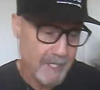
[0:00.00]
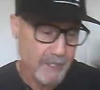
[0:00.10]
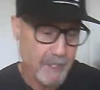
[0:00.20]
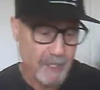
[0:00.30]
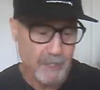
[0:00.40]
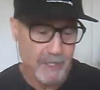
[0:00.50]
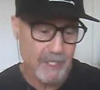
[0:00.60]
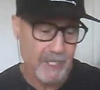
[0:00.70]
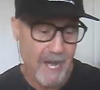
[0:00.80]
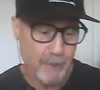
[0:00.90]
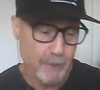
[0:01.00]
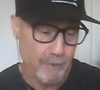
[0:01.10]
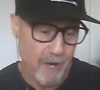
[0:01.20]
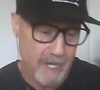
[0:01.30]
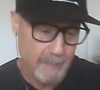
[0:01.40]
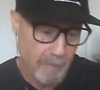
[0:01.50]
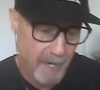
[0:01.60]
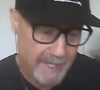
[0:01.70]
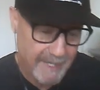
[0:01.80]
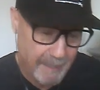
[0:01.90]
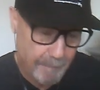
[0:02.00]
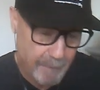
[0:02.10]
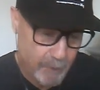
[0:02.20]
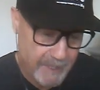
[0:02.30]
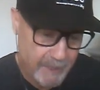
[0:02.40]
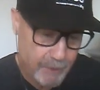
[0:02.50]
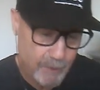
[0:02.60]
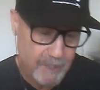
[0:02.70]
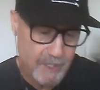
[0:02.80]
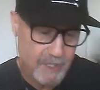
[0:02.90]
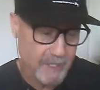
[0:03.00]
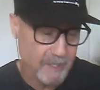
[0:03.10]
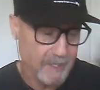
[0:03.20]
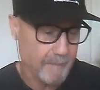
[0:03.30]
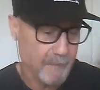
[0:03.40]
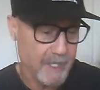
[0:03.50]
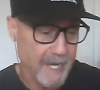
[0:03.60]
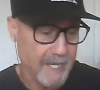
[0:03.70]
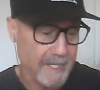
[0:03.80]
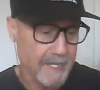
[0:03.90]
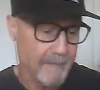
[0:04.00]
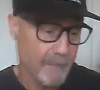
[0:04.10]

Addiction is characterized by inability to consistently abstain,